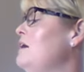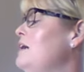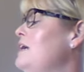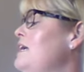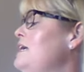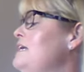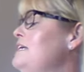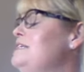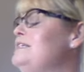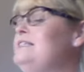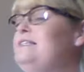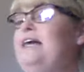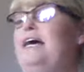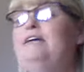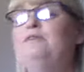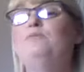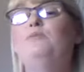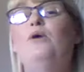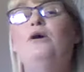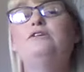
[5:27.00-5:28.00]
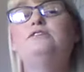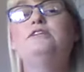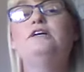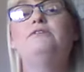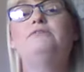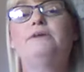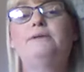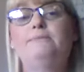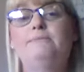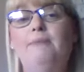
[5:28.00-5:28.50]
He said, "What a
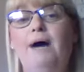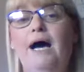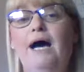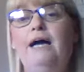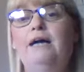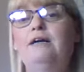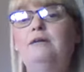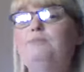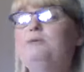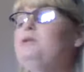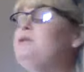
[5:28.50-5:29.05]
remarkable